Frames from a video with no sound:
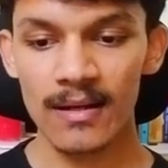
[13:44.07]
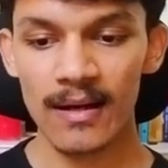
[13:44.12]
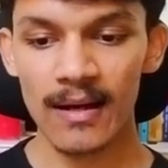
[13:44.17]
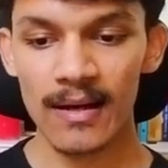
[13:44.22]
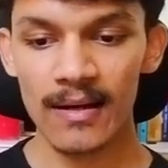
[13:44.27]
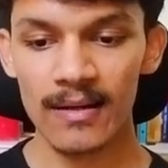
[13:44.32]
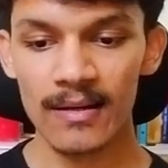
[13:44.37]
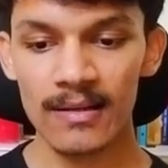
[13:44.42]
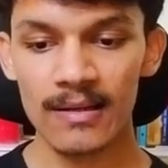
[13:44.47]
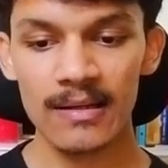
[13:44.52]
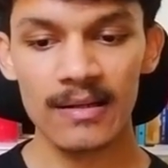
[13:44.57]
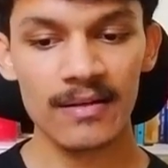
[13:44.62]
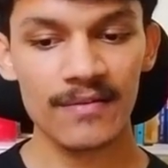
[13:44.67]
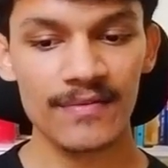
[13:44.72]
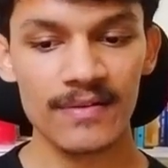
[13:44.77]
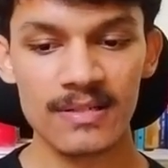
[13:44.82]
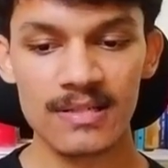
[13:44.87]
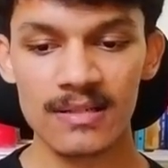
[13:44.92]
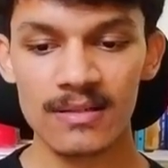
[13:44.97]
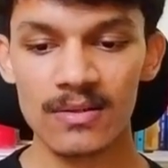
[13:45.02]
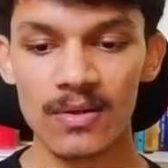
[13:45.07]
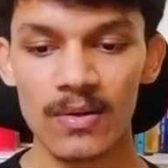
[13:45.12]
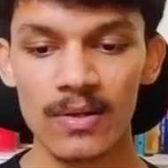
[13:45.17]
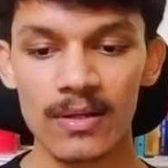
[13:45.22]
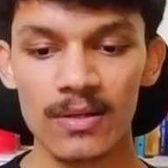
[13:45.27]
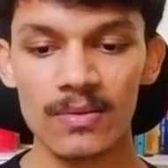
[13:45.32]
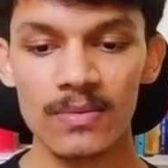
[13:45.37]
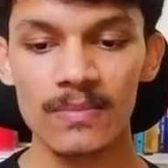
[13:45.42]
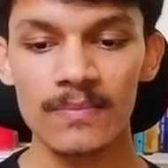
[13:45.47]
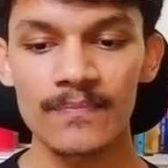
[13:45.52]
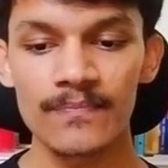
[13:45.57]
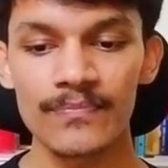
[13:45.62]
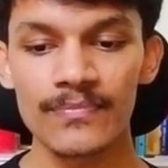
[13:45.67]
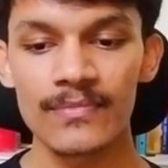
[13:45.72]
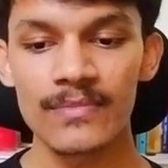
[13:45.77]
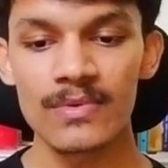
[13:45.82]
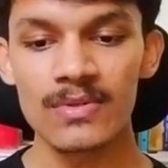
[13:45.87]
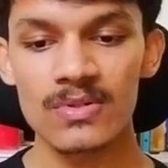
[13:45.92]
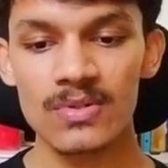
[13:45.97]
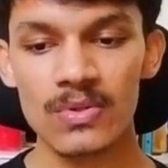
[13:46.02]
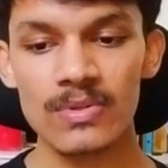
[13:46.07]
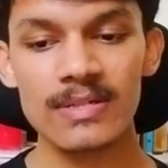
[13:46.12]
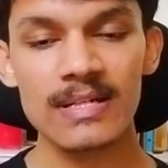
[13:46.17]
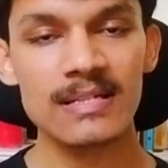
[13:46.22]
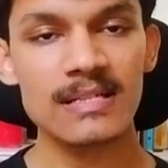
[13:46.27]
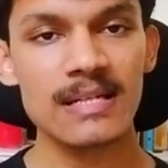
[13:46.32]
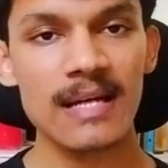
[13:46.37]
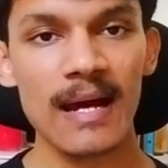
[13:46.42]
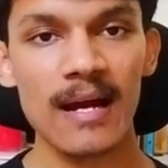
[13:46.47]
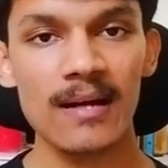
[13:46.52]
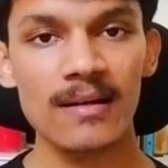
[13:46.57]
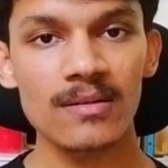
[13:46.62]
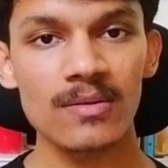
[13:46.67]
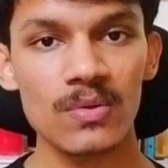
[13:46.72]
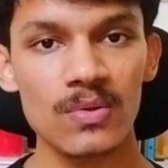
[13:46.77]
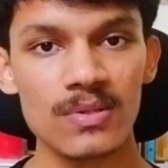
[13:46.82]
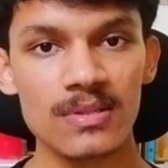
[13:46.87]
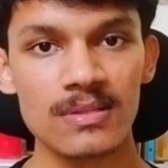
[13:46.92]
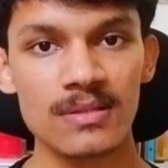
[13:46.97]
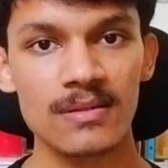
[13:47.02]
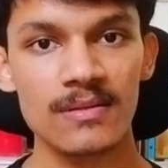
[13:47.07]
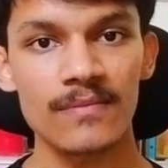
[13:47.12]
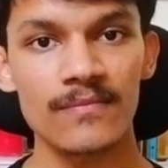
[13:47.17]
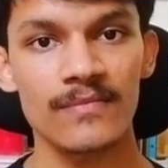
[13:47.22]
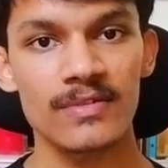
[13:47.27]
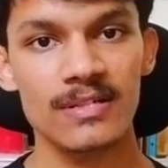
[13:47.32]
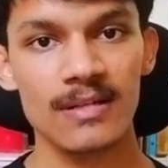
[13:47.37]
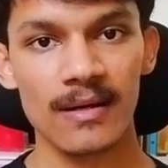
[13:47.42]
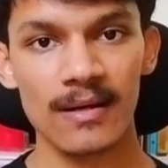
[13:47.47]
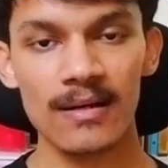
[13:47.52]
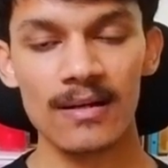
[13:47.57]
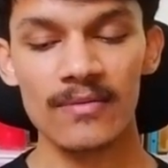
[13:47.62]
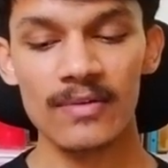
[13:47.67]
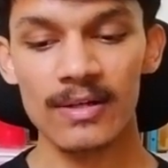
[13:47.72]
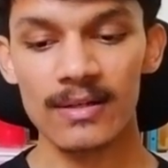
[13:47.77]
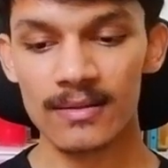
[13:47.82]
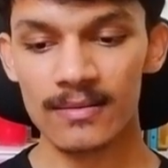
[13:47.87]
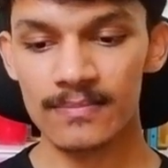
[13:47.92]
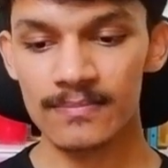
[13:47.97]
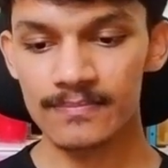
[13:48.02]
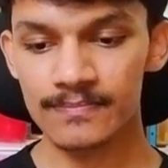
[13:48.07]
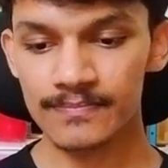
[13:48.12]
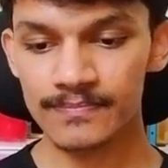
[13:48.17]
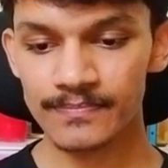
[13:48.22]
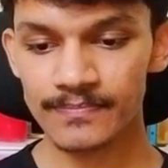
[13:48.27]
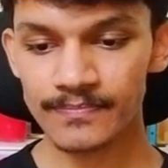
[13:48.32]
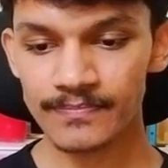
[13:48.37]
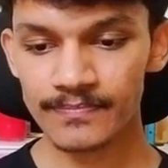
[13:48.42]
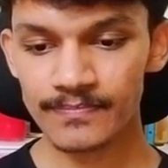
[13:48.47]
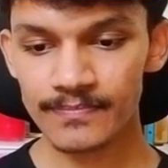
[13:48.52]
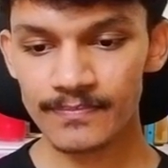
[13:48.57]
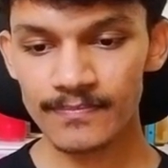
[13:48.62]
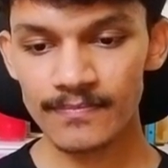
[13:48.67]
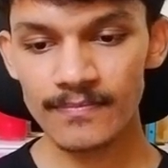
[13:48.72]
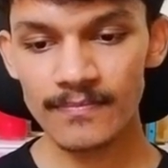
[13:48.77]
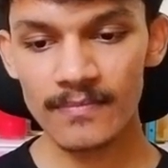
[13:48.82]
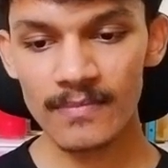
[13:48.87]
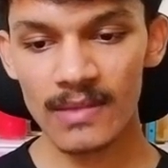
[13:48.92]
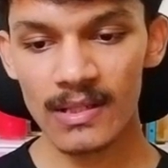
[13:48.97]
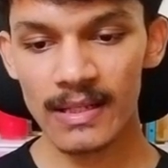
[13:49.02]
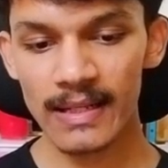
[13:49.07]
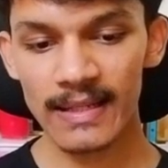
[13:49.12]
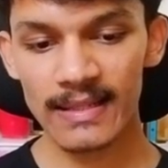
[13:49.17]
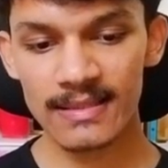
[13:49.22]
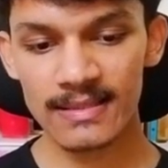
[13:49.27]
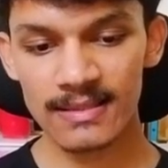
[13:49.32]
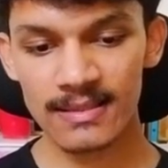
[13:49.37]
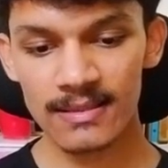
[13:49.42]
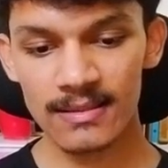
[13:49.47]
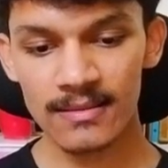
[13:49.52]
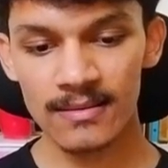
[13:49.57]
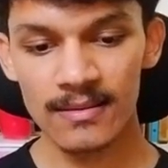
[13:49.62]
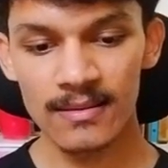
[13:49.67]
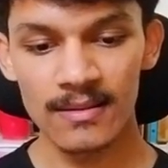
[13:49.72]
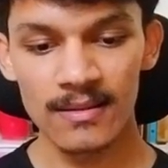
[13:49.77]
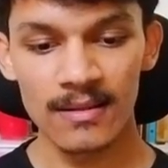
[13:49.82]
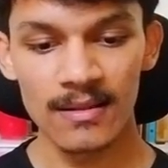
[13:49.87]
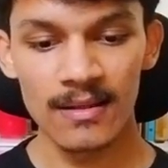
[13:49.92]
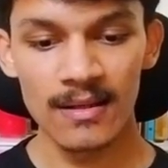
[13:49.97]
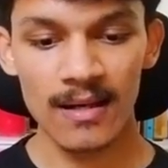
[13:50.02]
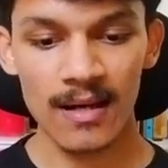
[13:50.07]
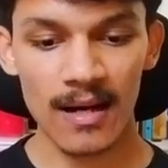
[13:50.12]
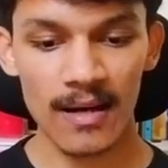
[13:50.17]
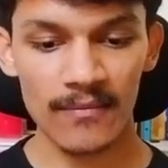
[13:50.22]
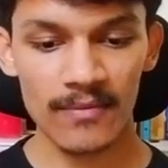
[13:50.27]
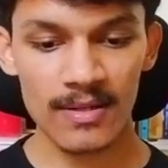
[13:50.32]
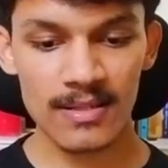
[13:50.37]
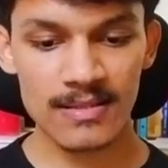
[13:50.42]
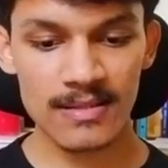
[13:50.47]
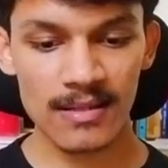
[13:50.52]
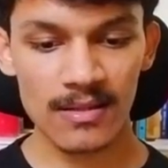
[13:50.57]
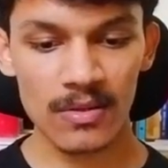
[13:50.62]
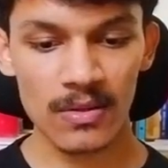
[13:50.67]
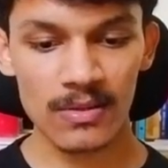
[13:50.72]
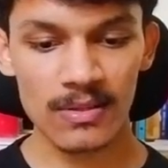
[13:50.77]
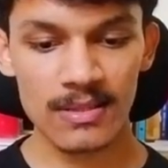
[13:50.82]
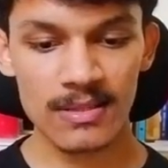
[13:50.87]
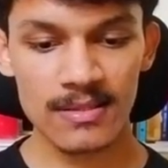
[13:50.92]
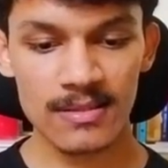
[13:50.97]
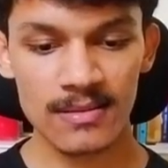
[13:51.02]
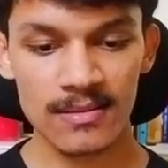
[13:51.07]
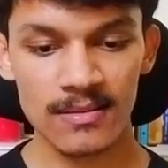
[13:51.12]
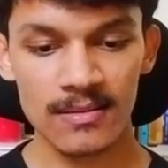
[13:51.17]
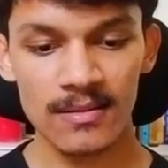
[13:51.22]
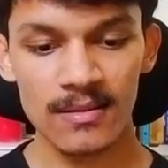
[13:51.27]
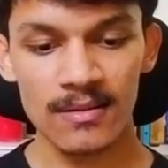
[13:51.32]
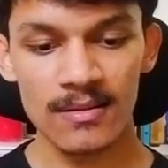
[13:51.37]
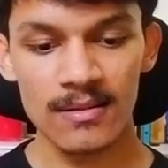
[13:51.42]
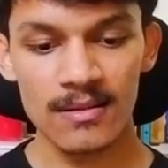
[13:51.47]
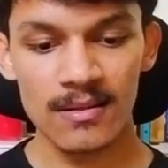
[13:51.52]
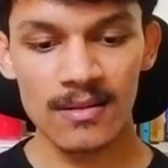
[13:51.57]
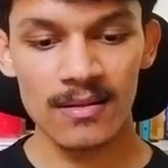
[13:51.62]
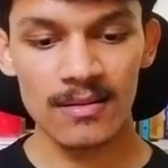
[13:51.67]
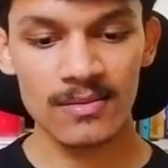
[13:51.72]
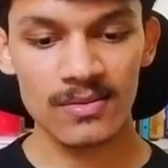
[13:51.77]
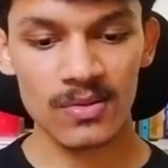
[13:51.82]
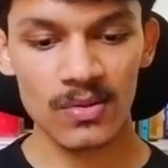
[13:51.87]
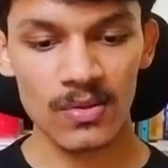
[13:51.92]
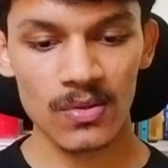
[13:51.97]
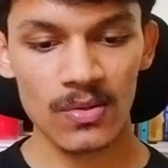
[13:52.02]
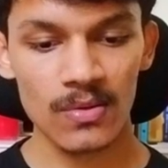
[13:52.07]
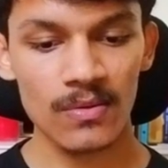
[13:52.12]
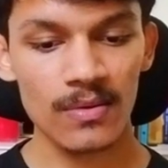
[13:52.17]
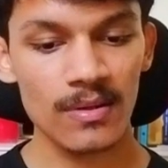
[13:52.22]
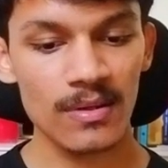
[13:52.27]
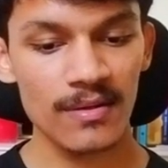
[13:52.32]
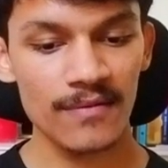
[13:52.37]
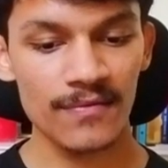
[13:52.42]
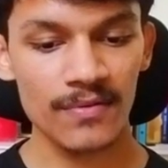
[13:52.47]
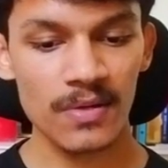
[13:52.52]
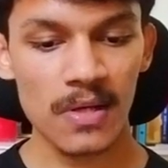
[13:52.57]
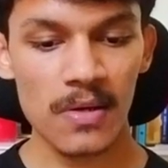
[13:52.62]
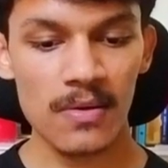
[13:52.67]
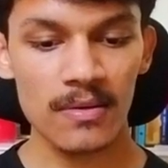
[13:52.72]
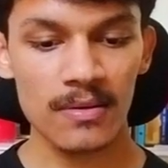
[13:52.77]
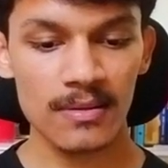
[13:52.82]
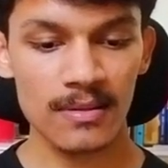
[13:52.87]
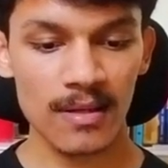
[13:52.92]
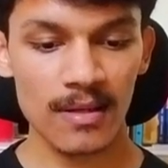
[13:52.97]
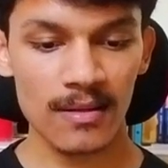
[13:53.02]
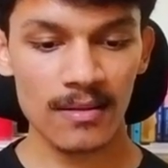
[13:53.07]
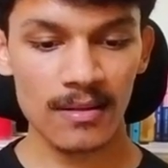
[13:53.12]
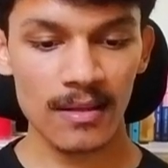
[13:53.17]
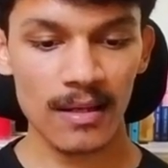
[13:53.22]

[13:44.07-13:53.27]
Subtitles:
and interfacing the Arduino. So just add those which are relevant. Next, awards and honors. So if you have